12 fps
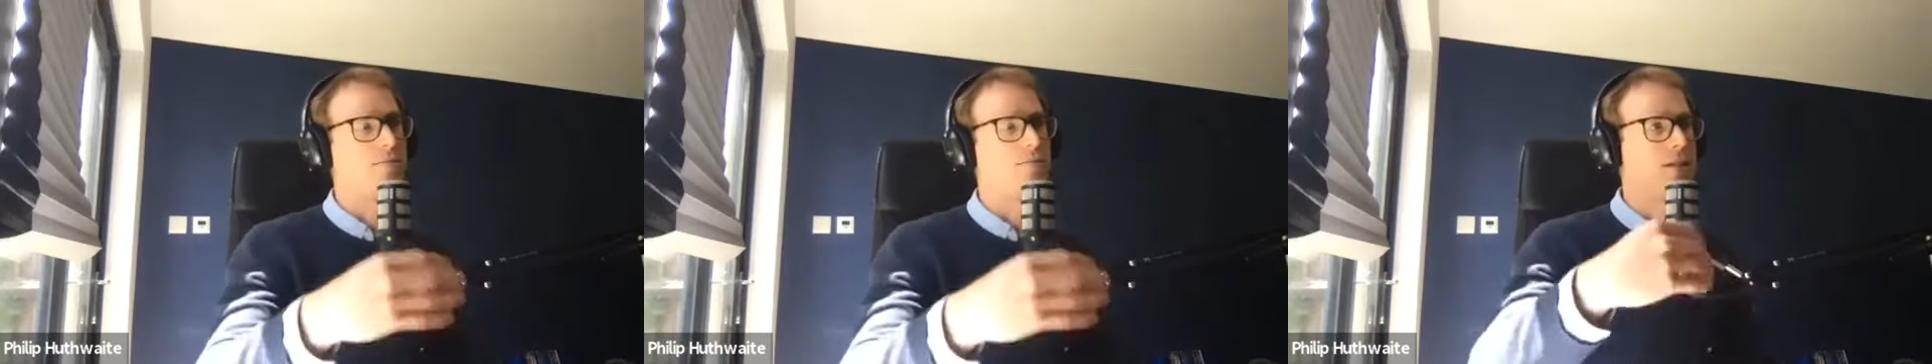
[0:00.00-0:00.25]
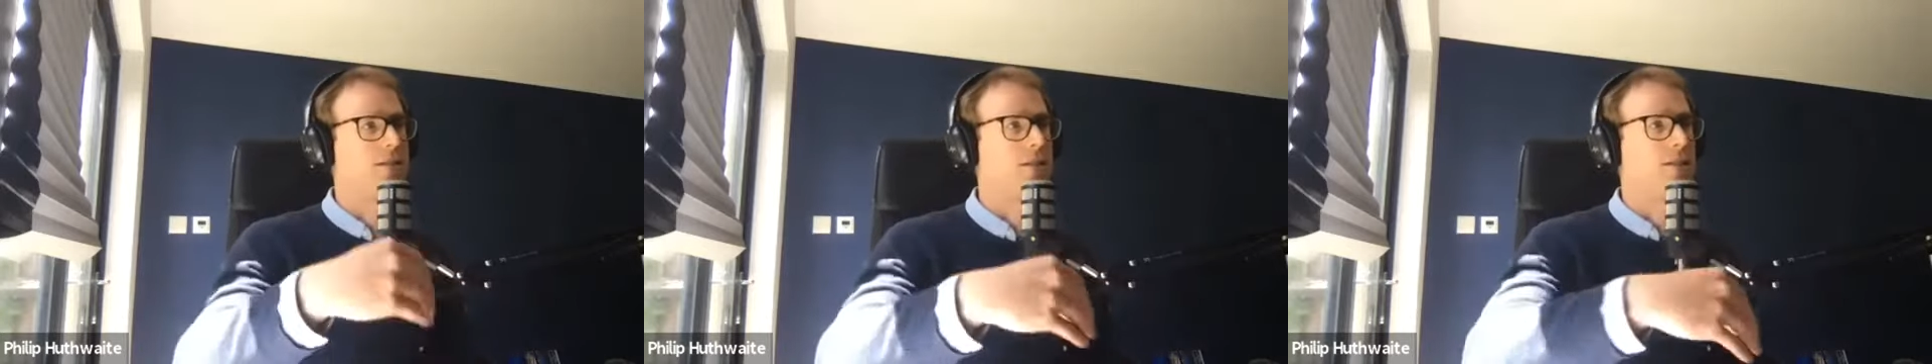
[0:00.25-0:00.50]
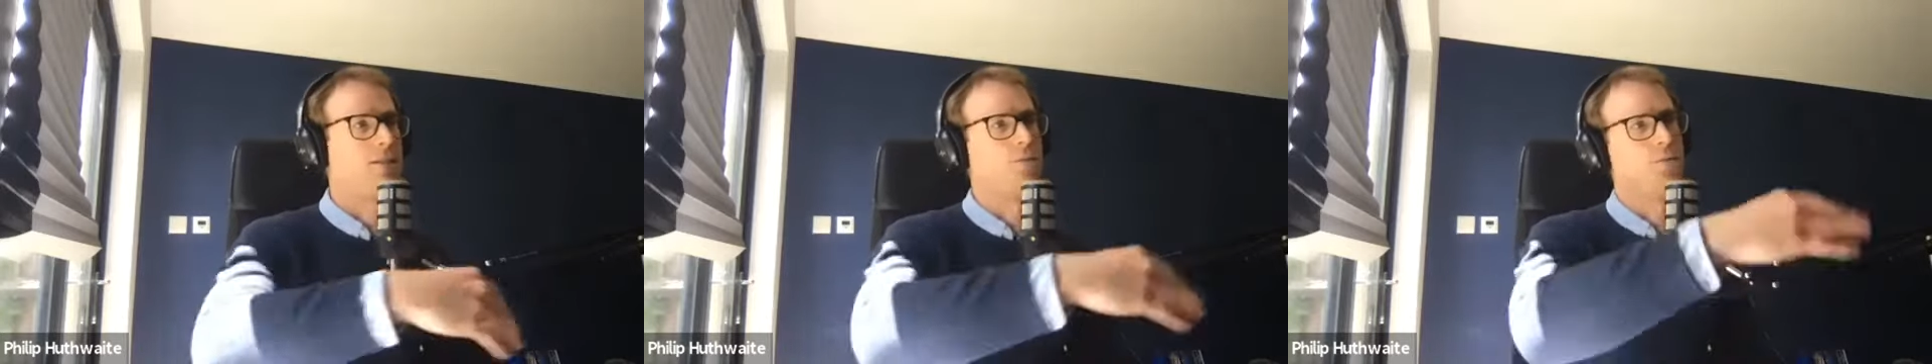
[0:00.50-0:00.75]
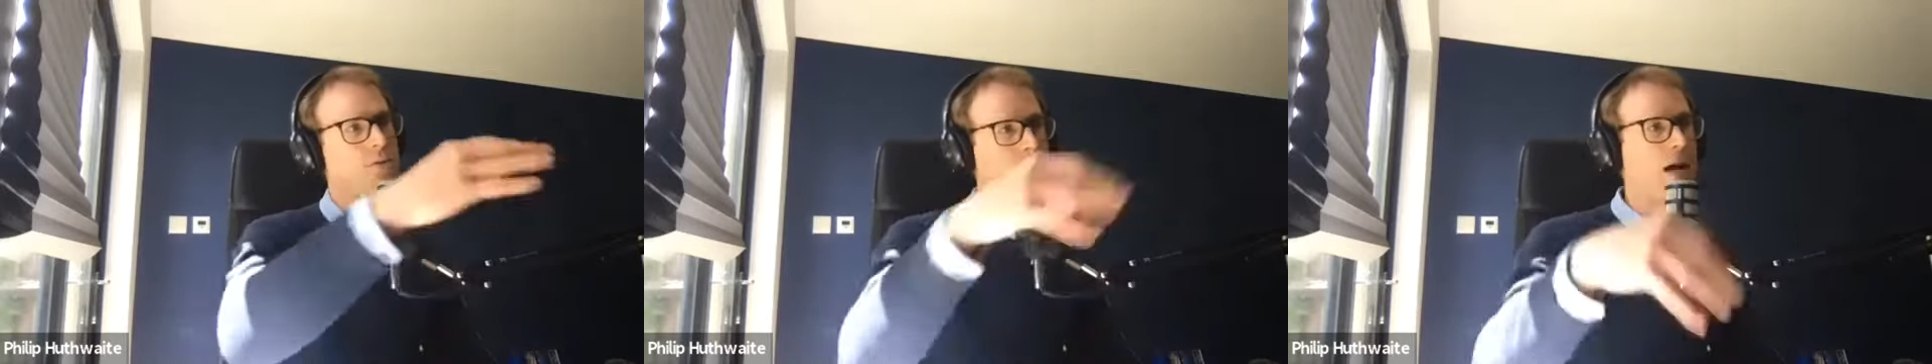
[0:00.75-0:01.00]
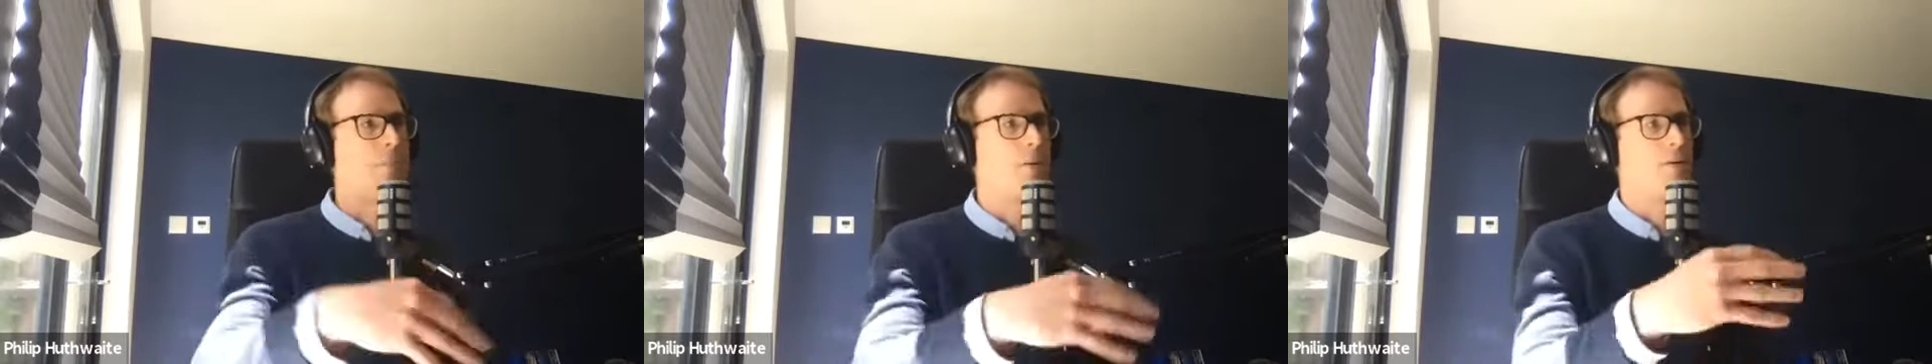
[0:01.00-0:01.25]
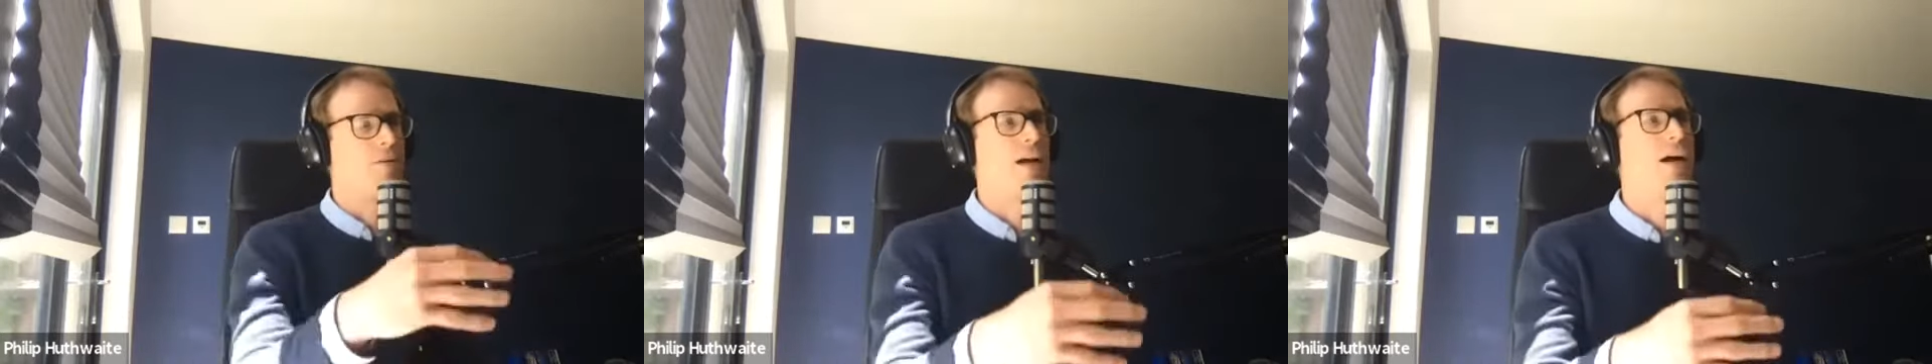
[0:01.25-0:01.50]
invested in all the
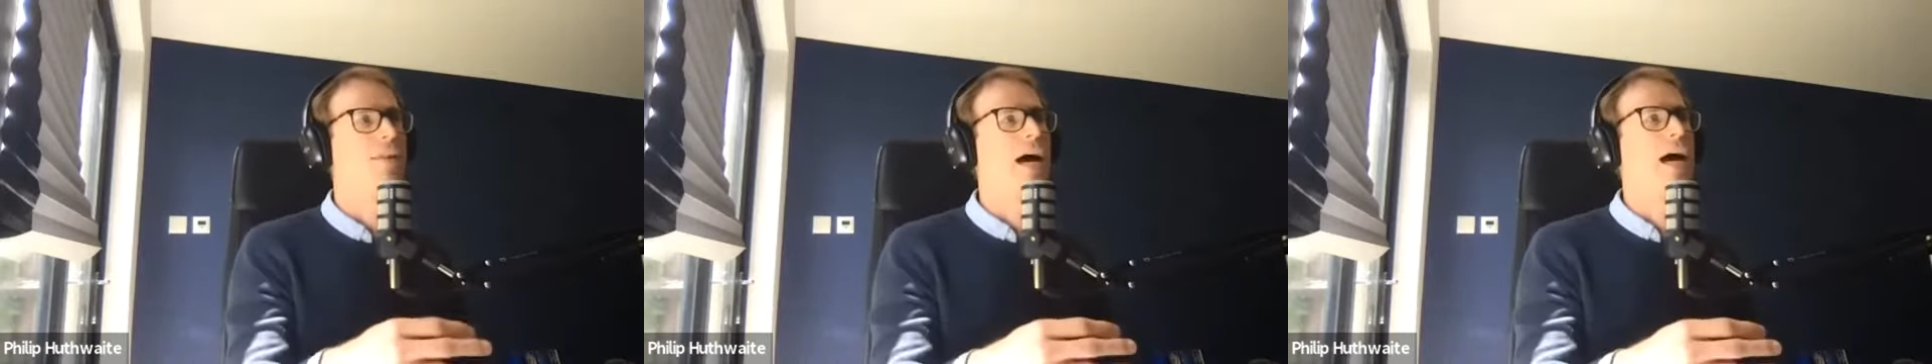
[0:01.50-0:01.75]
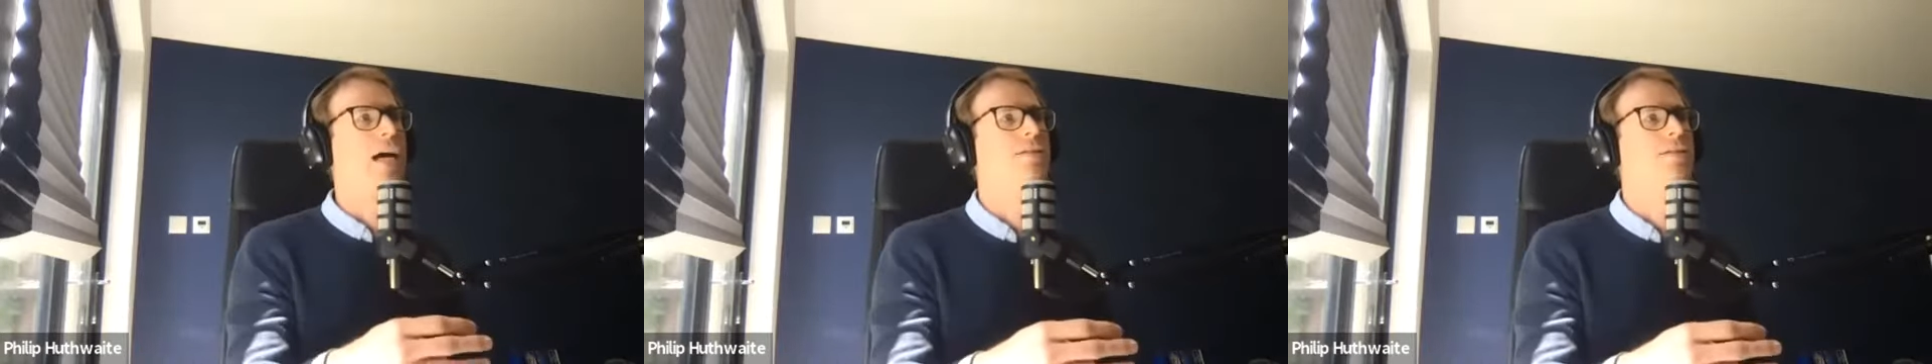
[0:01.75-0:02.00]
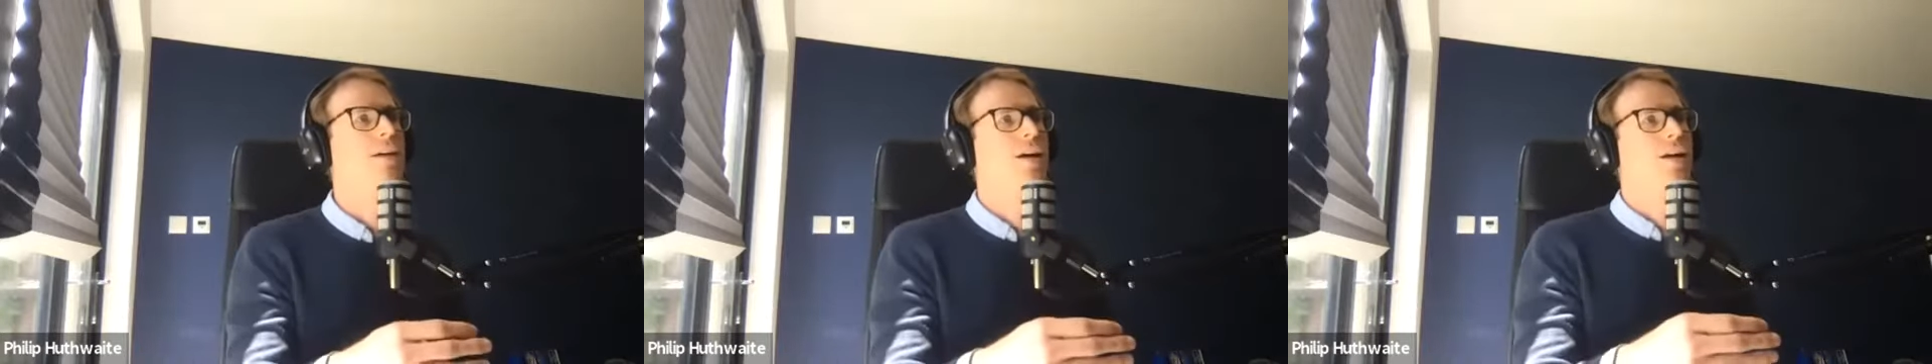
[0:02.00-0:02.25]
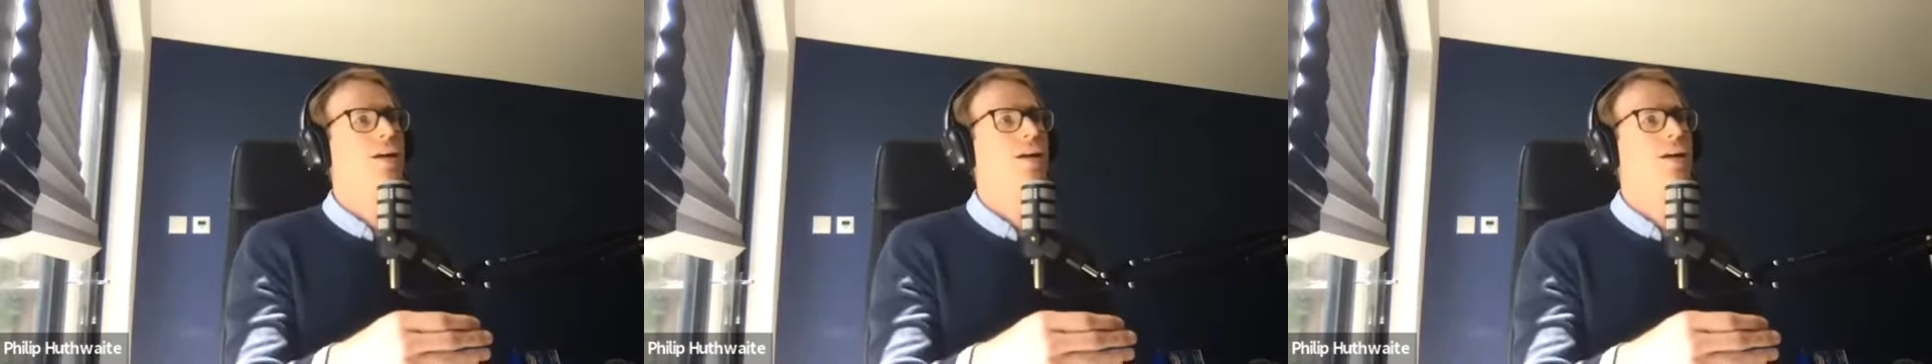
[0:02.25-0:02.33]
wrapper around that,